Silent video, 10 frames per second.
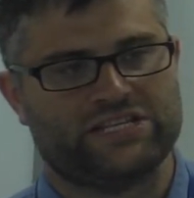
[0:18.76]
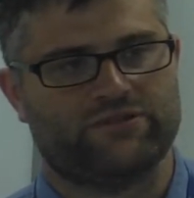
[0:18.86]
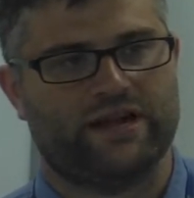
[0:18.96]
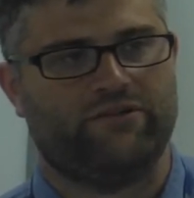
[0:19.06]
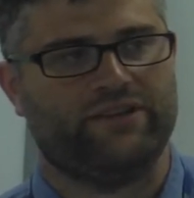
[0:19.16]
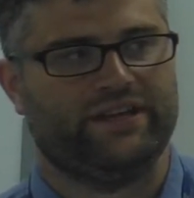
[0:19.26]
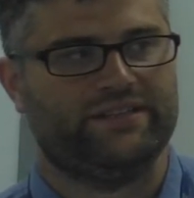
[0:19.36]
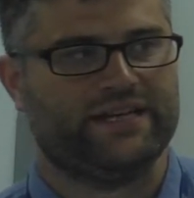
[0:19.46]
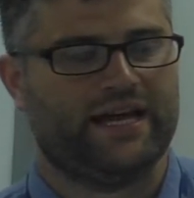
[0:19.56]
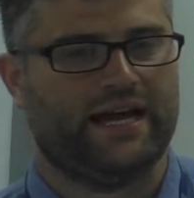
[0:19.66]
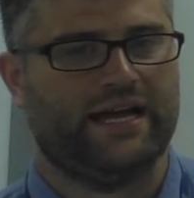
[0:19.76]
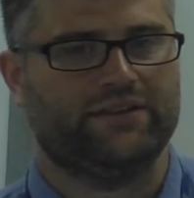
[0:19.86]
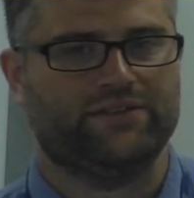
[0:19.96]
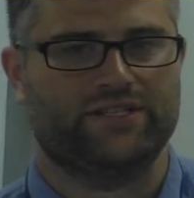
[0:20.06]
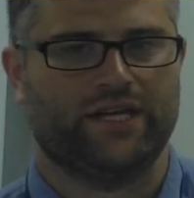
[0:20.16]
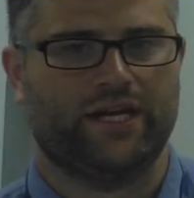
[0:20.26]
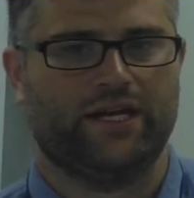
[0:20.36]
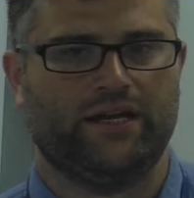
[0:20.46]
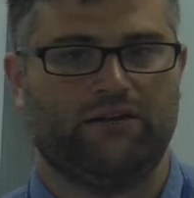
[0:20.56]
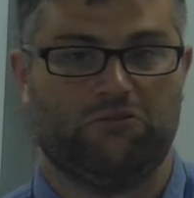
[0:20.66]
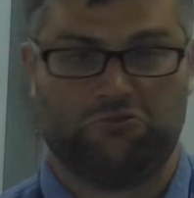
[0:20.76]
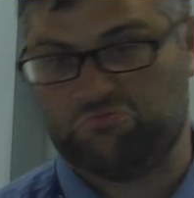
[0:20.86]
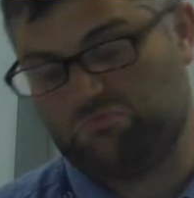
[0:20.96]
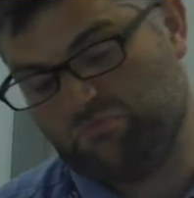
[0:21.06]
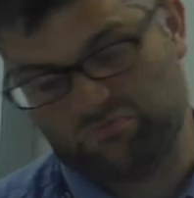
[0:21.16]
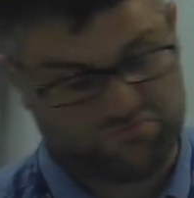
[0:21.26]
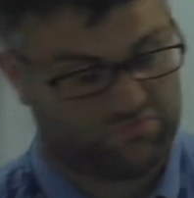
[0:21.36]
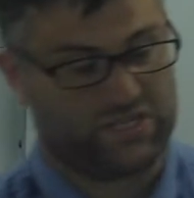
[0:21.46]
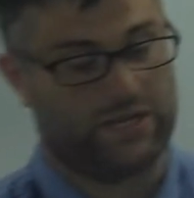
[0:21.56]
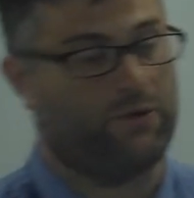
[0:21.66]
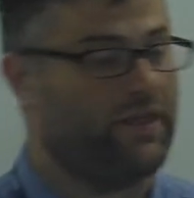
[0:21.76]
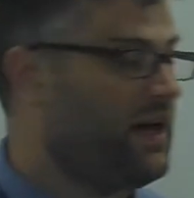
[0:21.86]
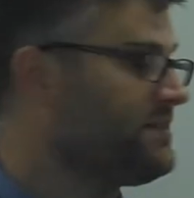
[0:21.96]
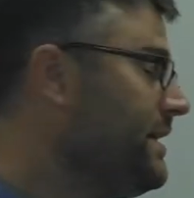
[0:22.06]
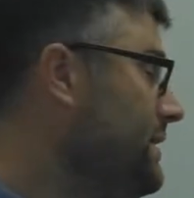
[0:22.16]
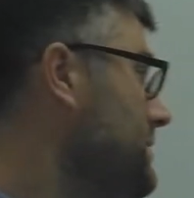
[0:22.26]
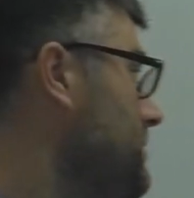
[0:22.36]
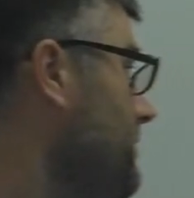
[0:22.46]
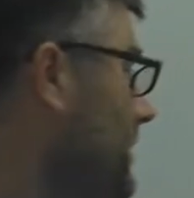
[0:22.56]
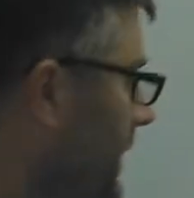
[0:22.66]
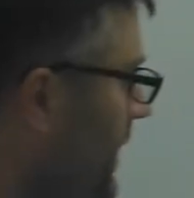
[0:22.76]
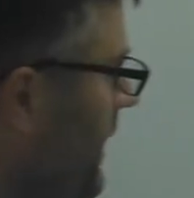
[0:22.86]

around it and see where that takes us really.